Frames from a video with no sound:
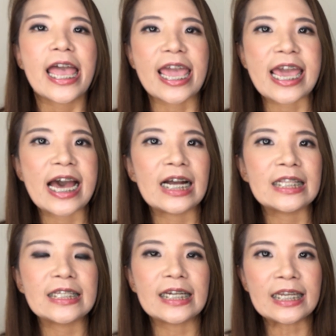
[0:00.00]

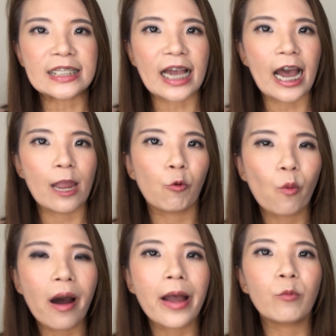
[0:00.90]
And in
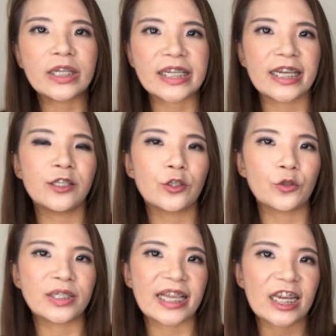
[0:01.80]
Taiwan, we tend
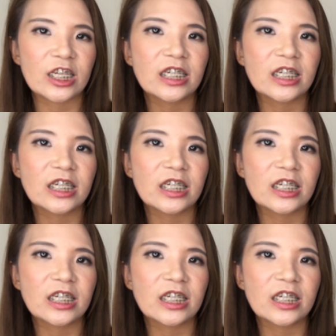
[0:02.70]
to say